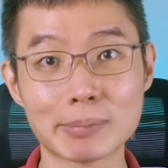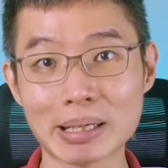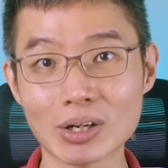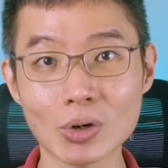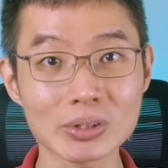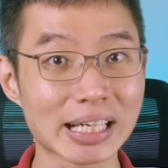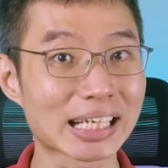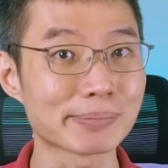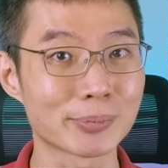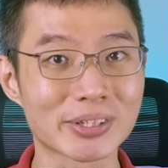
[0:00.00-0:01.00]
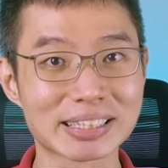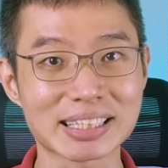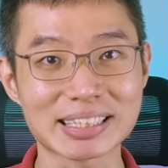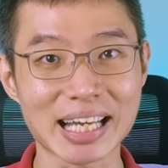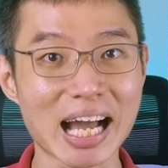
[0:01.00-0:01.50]
among all the other brokers
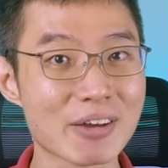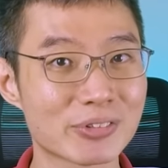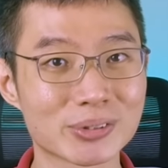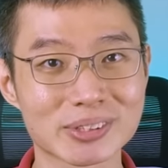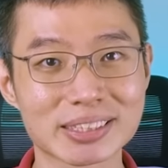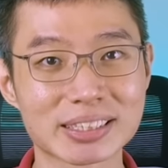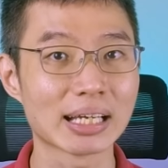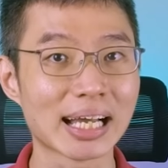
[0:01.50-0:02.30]
that I've used.